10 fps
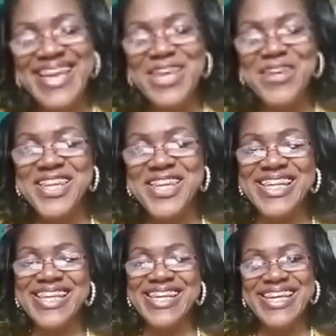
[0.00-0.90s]

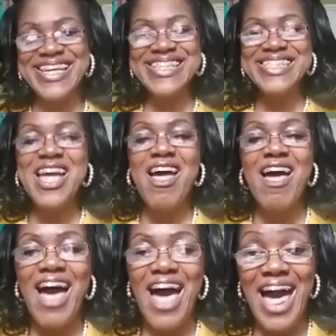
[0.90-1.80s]
Lily.
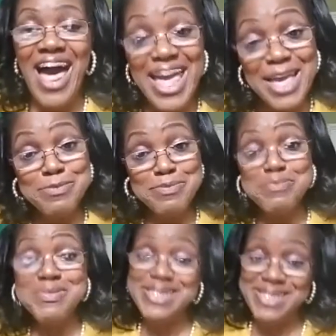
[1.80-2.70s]
I am,
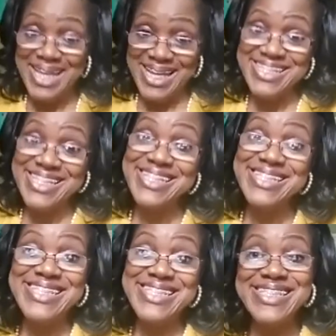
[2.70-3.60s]
as Lily
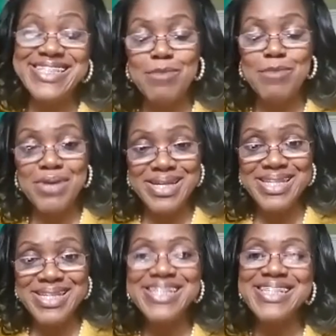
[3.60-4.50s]
said,
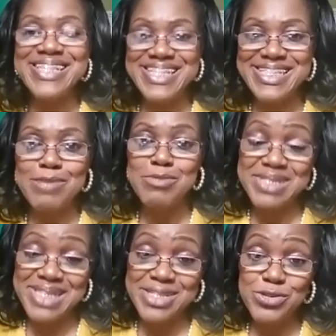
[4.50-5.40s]
Lady Deborah
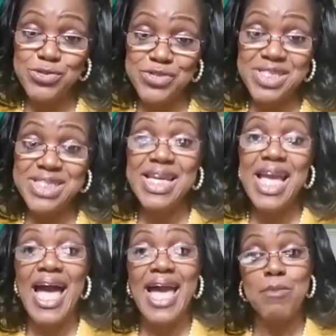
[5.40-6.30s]
Daniels Christie.
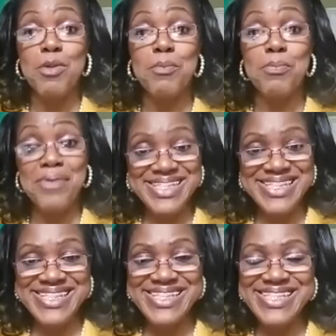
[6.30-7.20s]
I am the
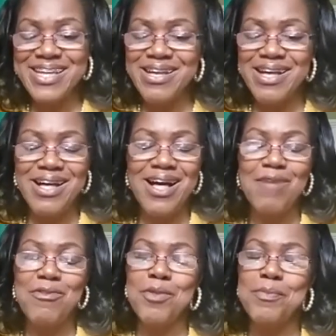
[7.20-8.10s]
president
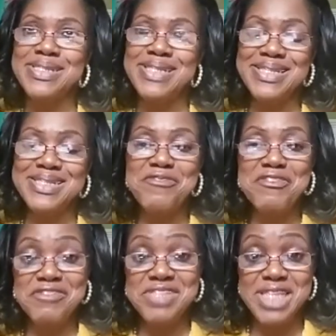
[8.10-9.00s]
of the Patuxent
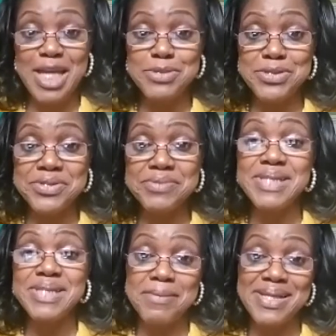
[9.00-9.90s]
River Chapter,
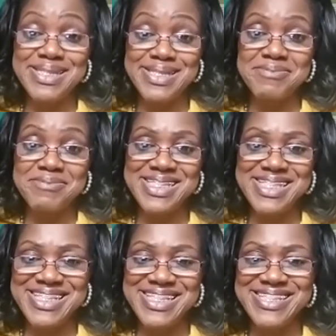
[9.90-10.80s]
Top Ladies of
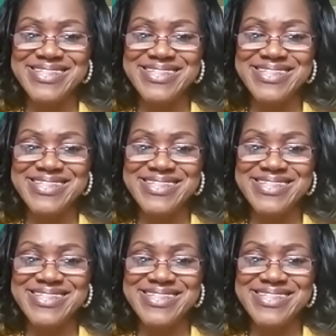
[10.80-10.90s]
Distinction.